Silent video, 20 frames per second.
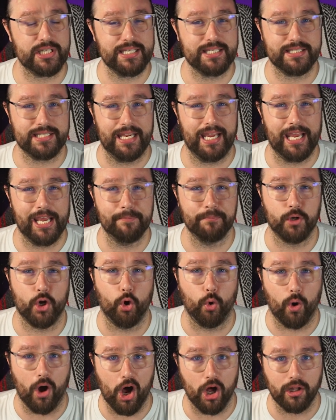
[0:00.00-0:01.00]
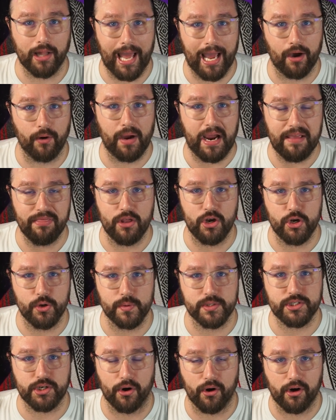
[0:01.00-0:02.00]
seeing him go all out in the
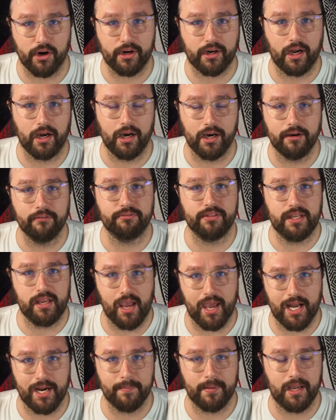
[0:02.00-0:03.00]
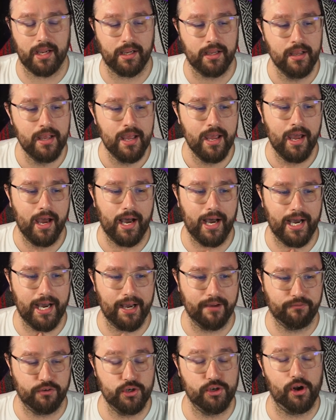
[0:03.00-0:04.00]
newest arc of the anime.
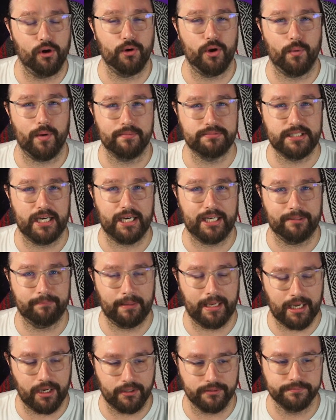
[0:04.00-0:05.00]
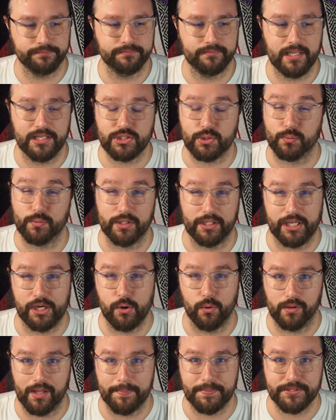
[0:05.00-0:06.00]
If you don't know what I'm talking about, it's a really
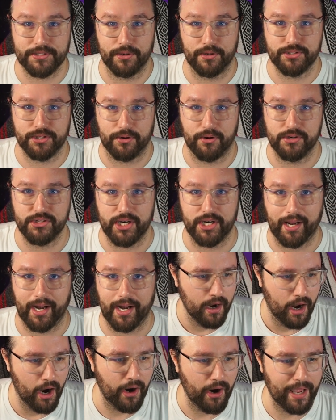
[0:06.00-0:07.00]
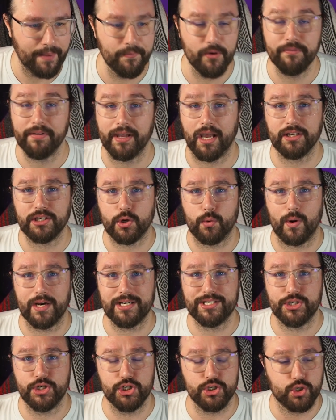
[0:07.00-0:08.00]
cool episode, so go check it Okay, moving on to
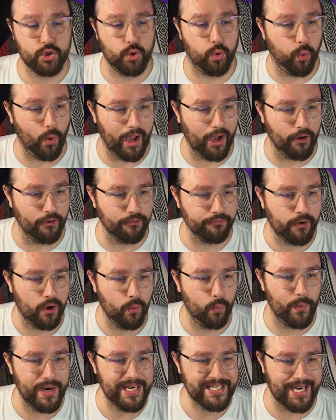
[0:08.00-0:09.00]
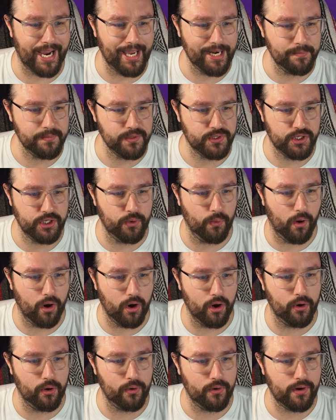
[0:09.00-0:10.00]
question 12. Which items do you
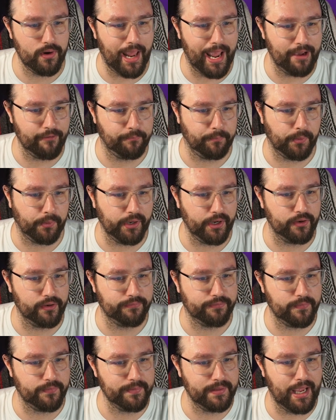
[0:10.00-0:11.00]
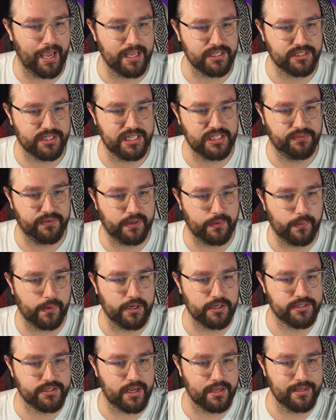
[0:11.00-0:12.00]
own, have pre-ordered from the
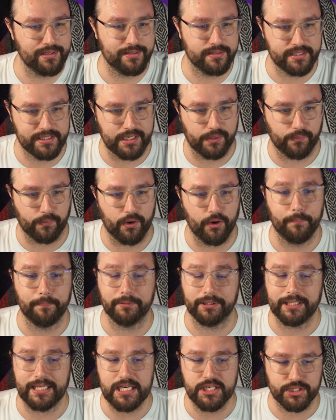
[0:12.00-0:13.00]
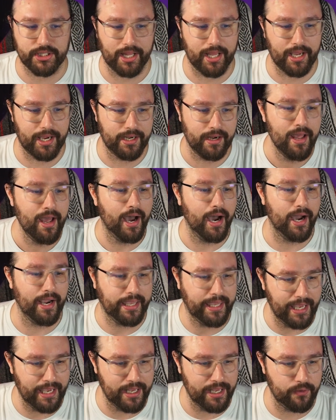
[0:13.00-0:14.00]
SHFiguarts Zero Bleach line?
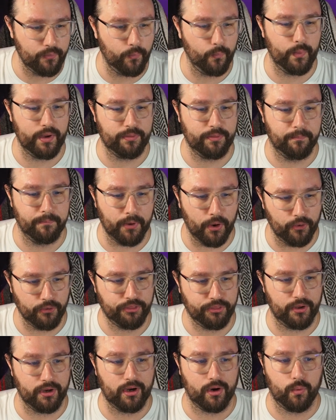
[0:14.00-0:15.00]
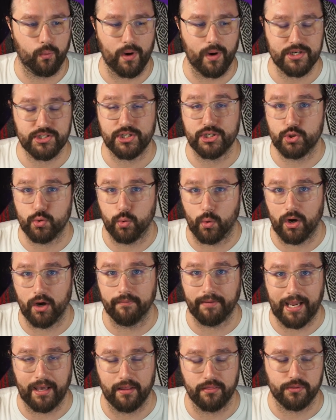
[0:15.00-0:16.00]
Again, with both question 12
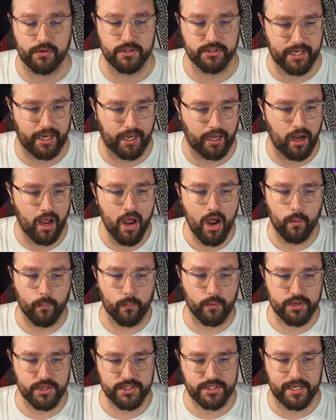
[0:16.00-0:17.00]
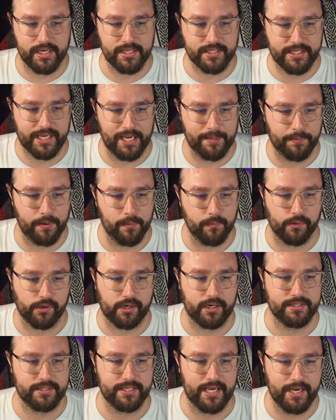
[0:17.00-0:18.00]
and 13, we're just gonna skip them. We're gonna say